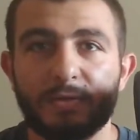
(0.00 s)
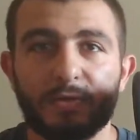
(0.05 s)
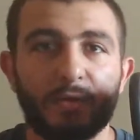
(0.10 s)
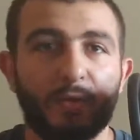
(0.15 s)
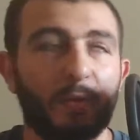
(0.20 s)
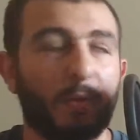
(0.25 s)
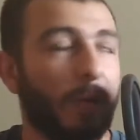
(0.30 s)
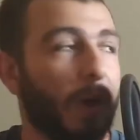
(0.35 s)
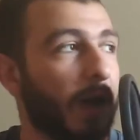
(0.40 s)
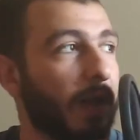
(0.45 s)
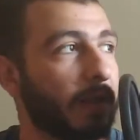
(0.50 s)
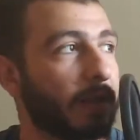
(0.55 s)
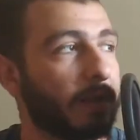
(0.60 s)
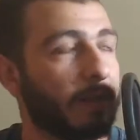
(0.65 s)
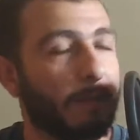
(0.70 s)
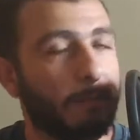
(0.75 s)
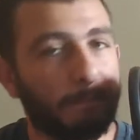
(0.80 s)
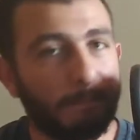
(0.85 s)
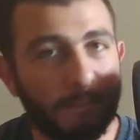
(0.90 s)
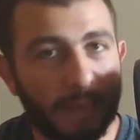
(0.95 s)
So while
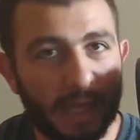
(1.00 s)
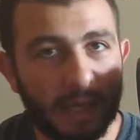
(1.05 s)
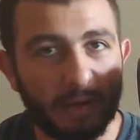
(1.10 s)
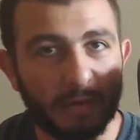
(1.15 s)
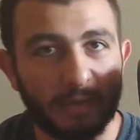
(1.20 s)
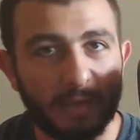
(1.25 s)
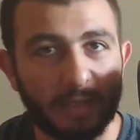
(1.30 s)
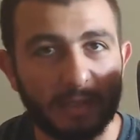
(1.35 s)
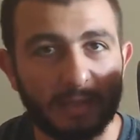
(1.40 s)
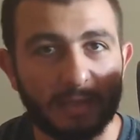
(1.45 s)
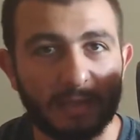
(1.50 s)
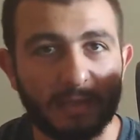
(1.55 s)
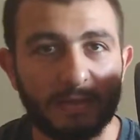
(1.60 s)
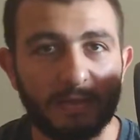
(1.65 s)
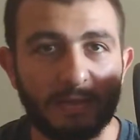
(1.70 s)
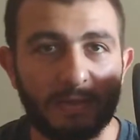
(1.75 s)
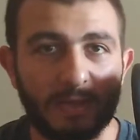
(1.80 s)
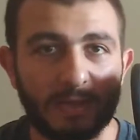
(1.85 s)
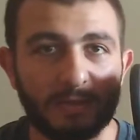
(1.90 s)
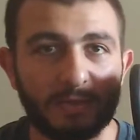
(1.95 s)
comparing
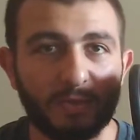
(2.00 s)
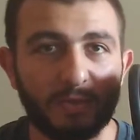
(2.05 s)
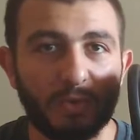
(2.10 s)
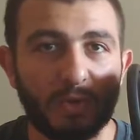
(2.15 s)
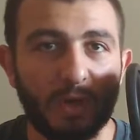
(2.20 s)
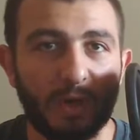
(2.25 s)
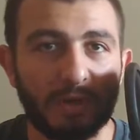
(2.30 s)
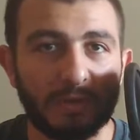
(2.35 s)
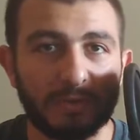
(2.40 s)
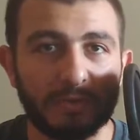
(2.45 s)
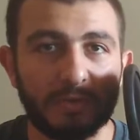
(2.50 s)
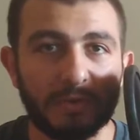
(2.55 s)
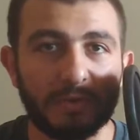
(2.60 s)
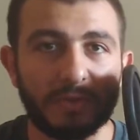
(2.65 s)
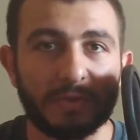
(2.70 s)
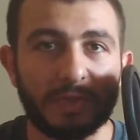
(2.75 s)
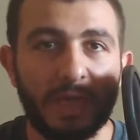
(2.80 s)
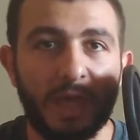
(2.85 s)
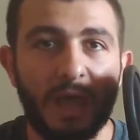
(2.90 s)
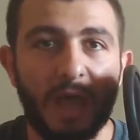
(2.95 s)
the two
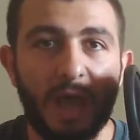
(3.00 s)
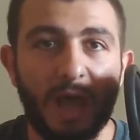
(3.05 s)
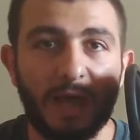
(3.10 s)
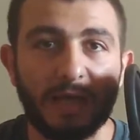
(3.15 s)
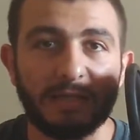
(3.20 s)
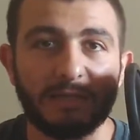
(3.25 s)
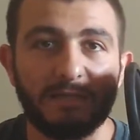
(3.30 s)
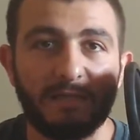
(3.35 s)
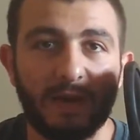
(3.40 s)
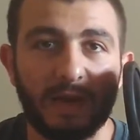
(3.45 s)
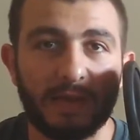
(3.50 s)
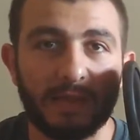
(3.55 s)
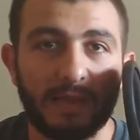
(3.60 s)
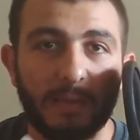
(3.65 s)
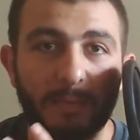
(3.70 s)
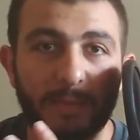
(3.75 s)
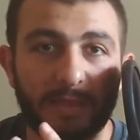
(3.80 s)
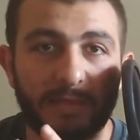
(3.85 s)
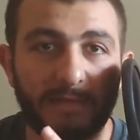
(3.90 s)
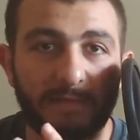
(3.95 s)
consoles, I divided
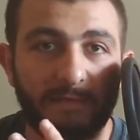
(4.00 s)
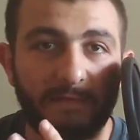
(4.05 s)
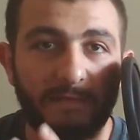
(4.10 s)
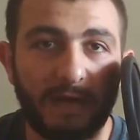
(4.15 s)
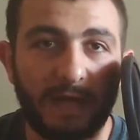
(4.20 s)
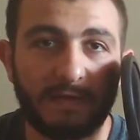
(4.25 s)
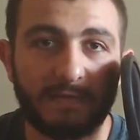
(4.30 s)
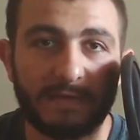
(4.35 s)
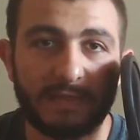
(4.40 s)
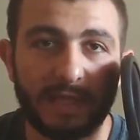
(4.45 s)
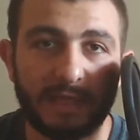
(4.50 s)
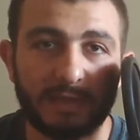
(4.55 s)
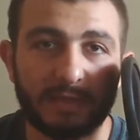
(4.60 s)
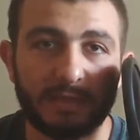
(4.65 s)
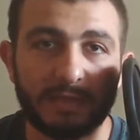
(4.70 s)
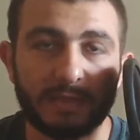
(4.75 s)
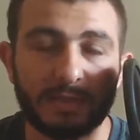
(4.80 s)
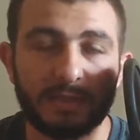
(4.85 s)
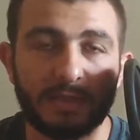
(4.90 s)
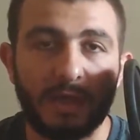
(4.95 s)
them into five
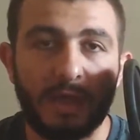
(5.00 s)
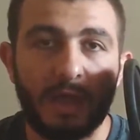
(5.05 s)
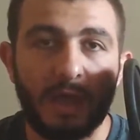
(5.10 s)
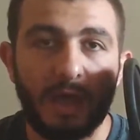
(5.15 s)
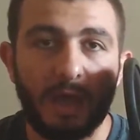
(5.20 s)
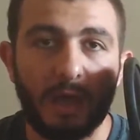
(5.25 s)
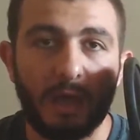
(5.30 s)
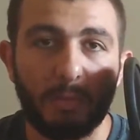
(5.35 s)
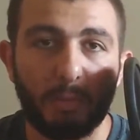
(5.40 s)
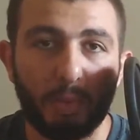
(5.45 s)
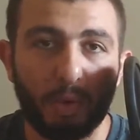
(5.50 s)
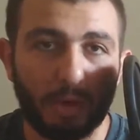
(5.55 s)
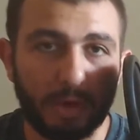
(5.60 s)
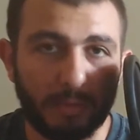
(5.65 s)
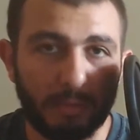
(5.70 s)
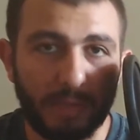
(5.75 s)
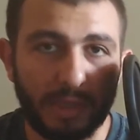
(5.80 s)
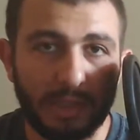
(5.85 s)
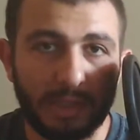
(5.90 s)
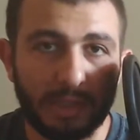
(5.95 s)
sections:
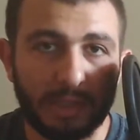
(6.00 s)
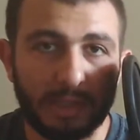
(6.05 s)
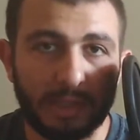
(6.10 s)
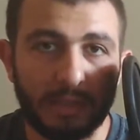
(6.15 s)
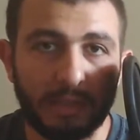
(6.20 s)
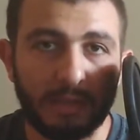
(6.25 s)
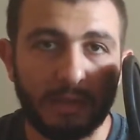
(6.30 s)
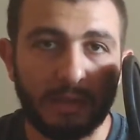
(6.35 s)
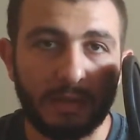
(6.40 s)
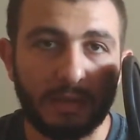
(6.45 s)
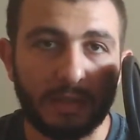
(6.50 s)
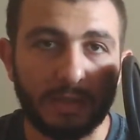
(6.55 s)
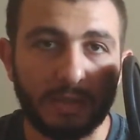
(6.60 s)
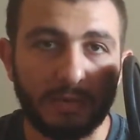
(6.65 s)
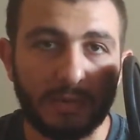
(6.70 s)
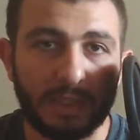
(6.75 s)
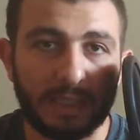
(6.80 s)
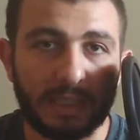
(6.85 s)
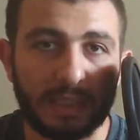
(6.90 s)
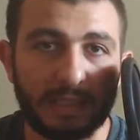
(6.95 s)
portability,
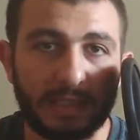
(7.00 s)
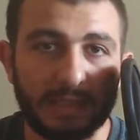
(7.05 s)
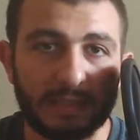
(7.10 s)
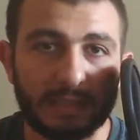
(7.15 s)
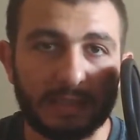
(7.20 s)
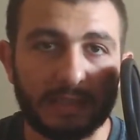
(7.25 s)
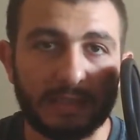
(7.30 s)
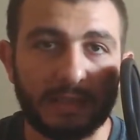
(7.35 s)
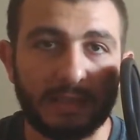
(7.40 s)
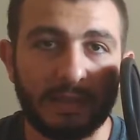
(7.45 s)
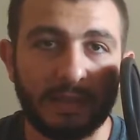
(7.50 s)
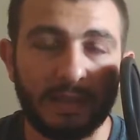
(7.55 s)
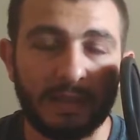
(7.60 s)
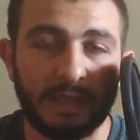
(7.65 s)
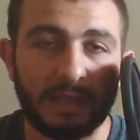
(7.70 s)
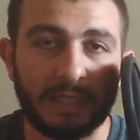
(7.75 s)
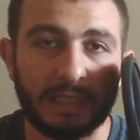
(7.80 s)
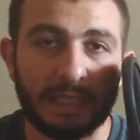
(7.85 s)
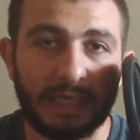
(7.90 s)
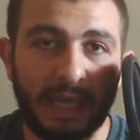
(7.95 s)
uniqueness,
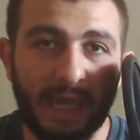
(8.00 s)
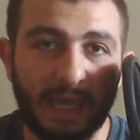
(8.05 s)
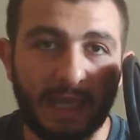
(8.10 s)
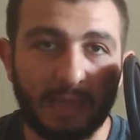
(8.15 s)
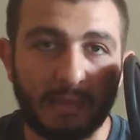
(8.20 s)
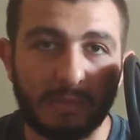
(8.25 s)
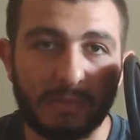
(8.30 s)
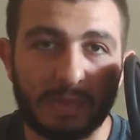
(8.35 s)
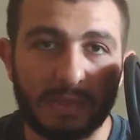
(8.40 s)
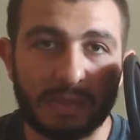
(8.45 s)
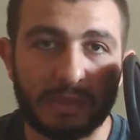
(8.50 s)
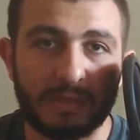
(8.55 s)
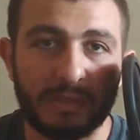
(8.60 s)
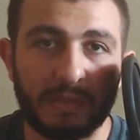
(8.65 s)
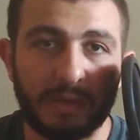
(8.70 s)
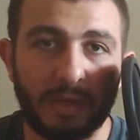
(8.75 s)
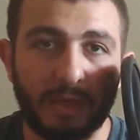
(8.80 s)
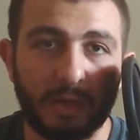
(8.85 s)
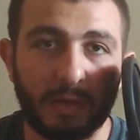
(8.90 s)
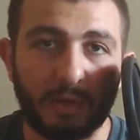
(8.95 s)
games,
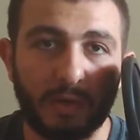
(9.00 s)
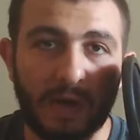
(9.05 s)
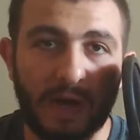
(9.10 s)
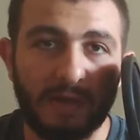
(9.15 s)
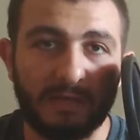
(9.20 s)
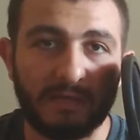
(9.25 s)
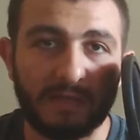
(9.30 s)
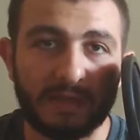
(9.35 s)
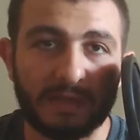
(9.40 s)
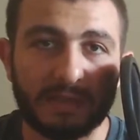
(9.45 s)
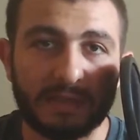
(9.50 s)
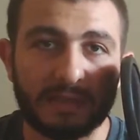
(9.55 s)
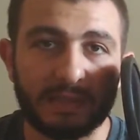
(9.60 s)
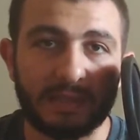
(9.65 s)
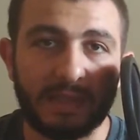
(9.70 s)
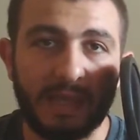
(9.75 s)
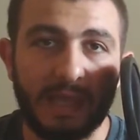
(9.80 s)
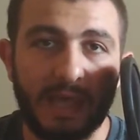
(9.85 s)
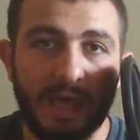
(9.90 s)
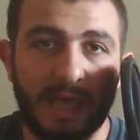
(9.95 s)

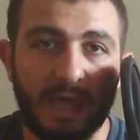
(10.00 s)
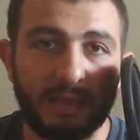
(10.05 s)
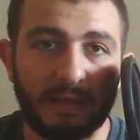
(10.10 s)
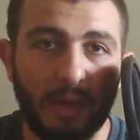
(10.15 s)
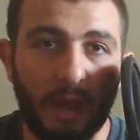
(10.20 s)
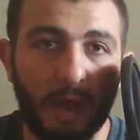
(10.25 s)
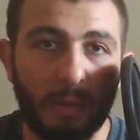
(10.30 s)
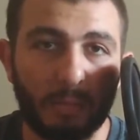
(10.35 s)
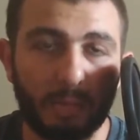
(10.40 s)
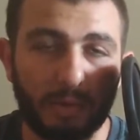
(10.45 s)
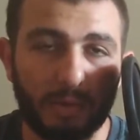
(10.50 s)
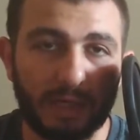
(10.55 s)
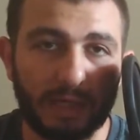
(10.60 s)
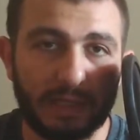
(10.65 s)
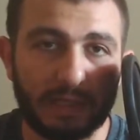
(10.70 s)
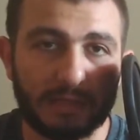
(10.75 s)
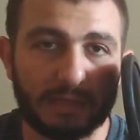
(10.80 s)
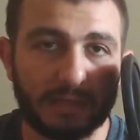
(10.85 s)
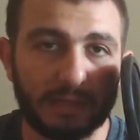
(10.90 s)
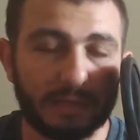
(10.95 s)
graphics, and
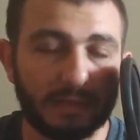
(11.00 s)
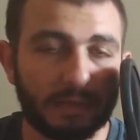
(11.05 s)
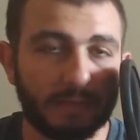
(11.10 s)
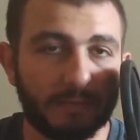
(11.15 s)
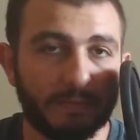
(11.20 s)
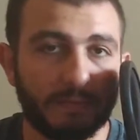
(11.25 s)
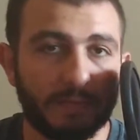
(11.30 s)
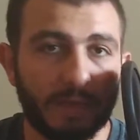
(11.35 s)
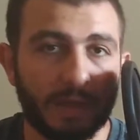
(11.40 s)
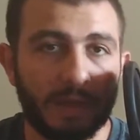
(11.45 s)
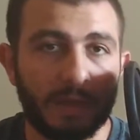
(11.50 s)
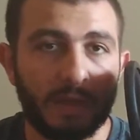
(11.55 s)
operating system.